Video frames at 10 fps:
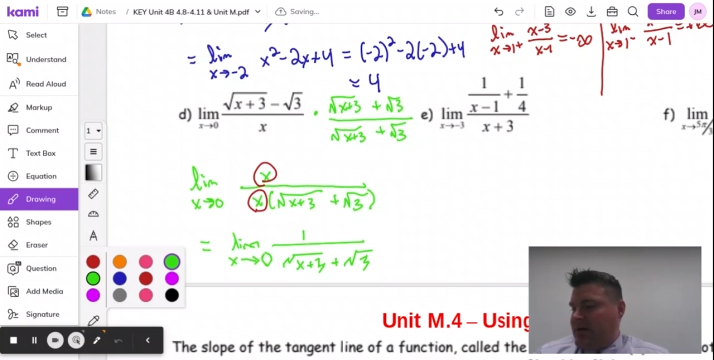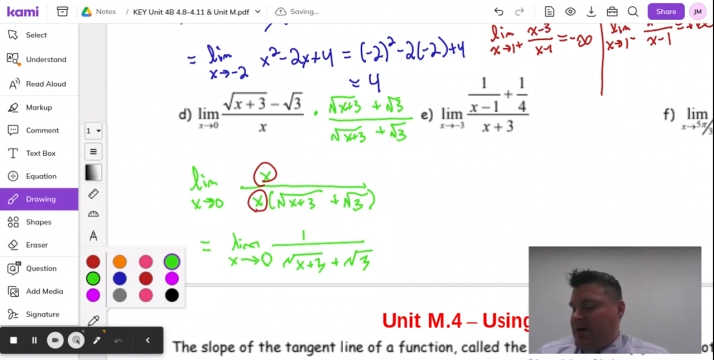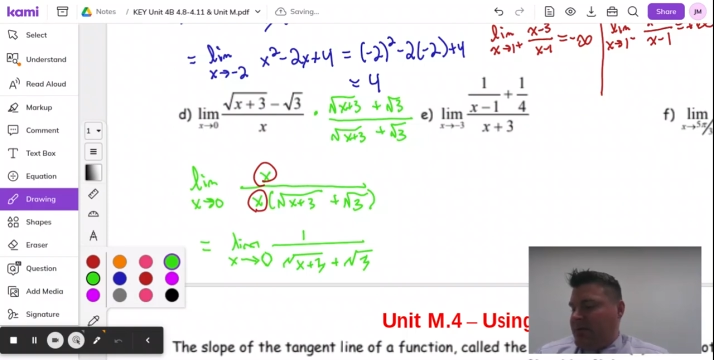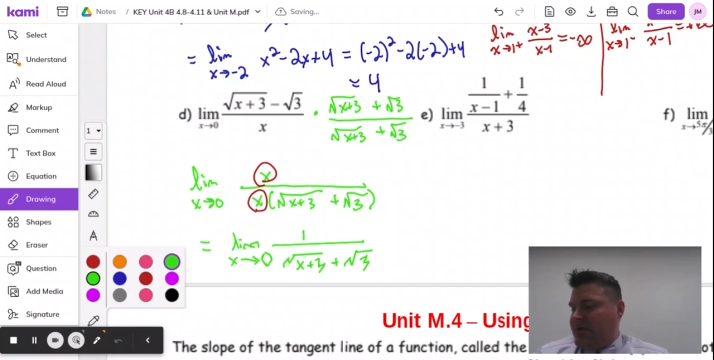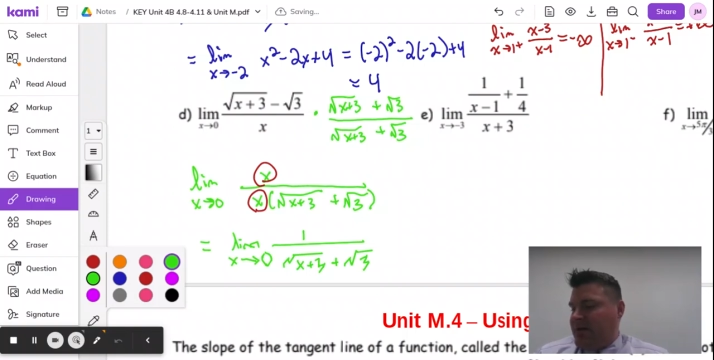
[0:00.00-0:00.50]

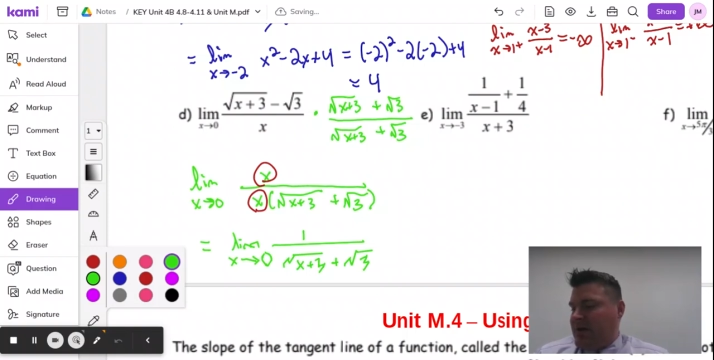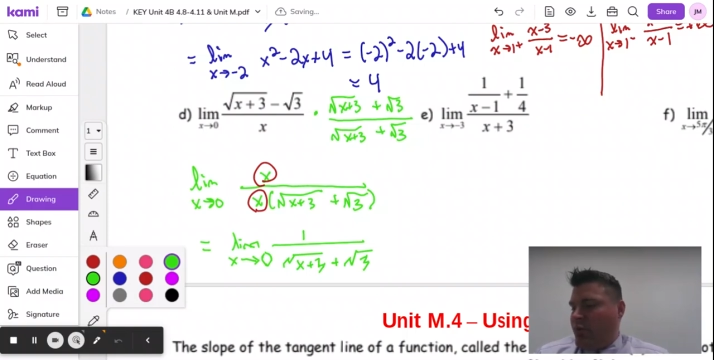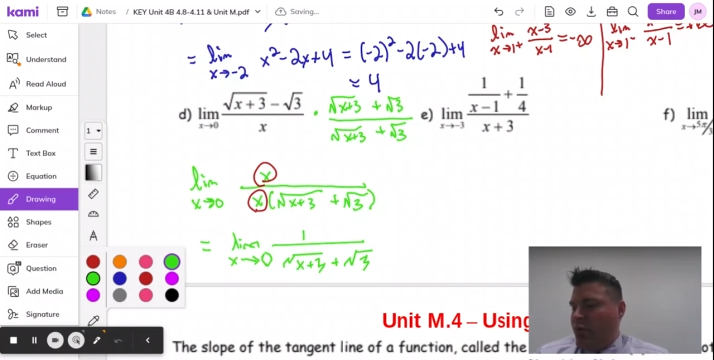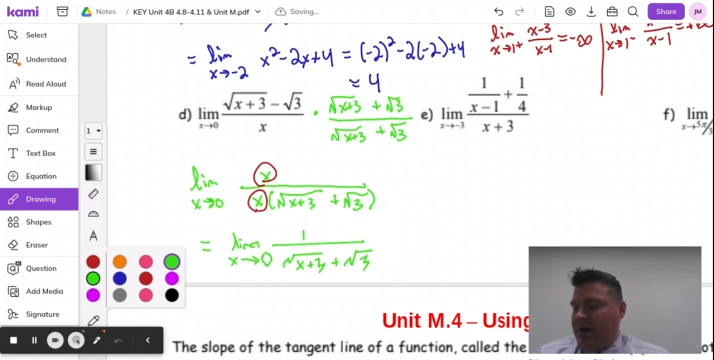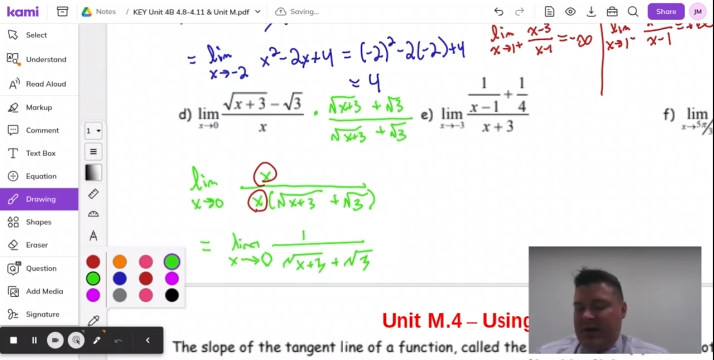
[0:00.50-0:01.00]
you're going to get
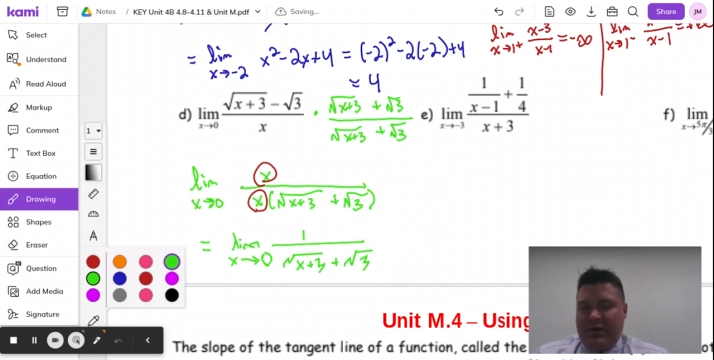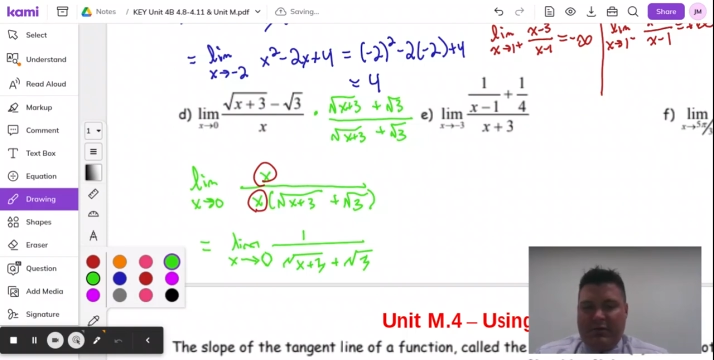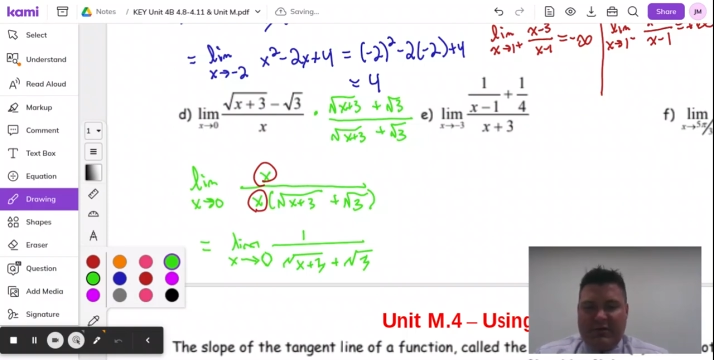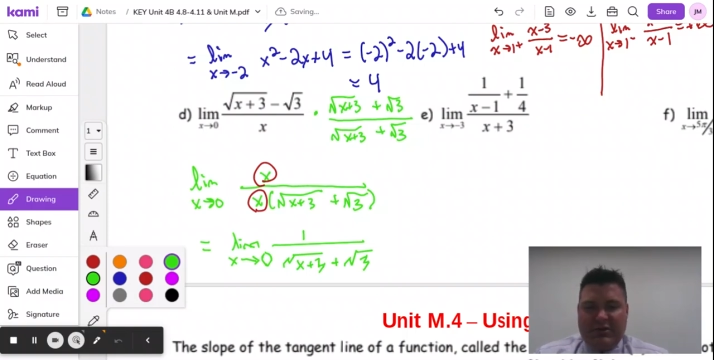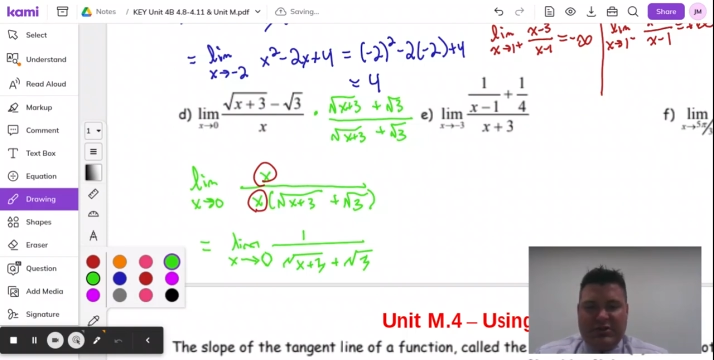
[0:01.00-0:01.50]
1
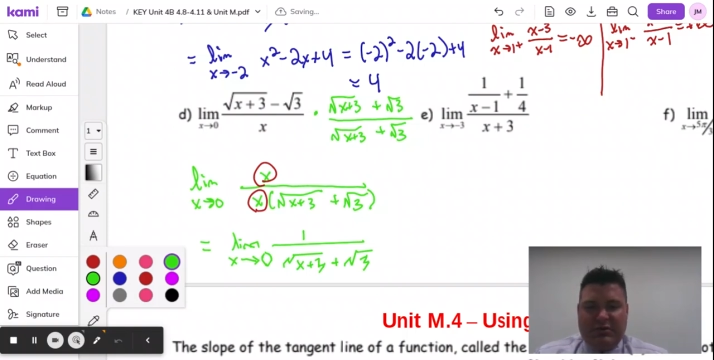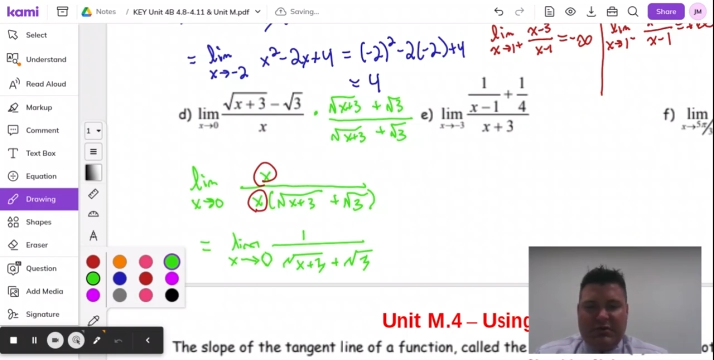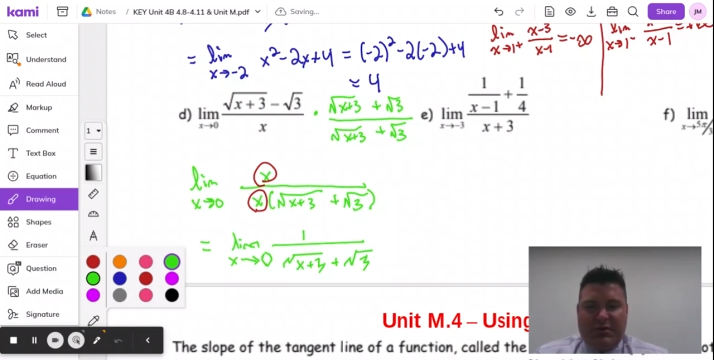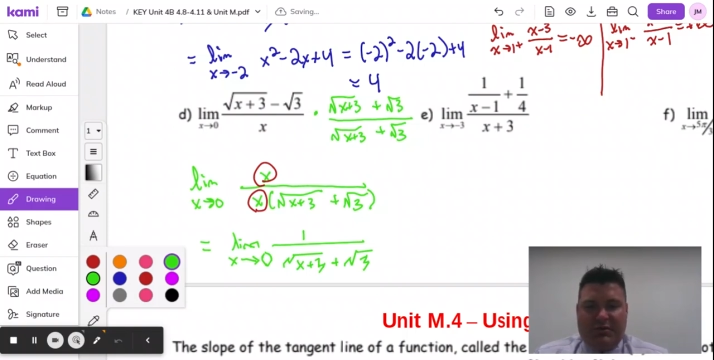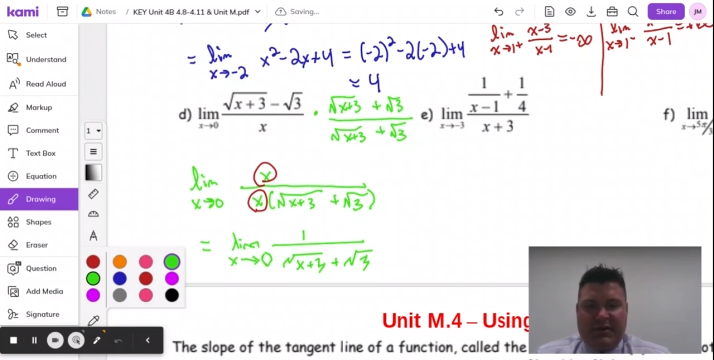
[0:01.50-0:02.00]
over 2
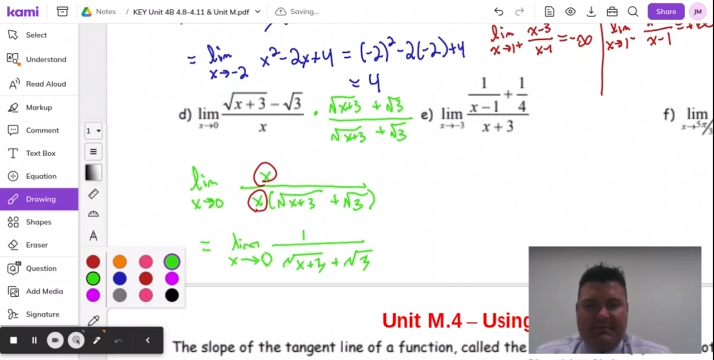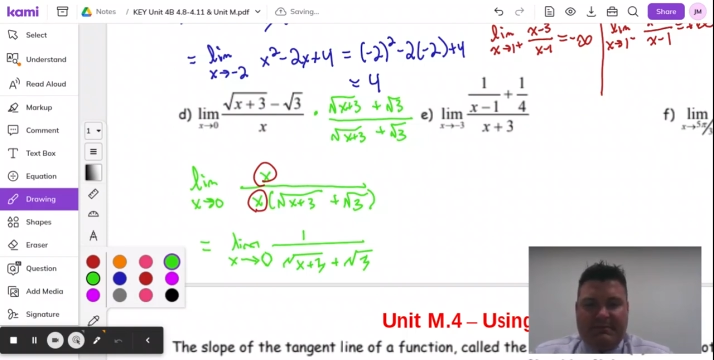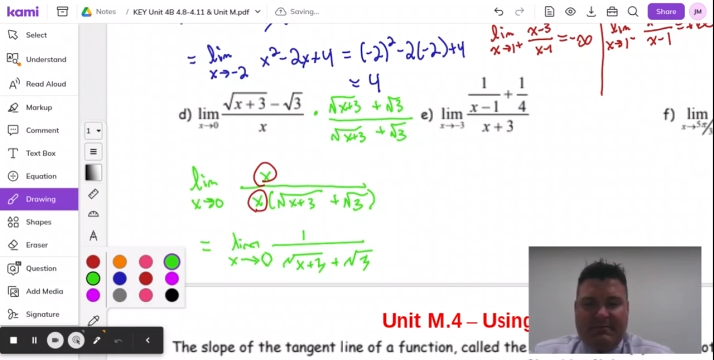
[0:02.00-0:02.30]
root 3.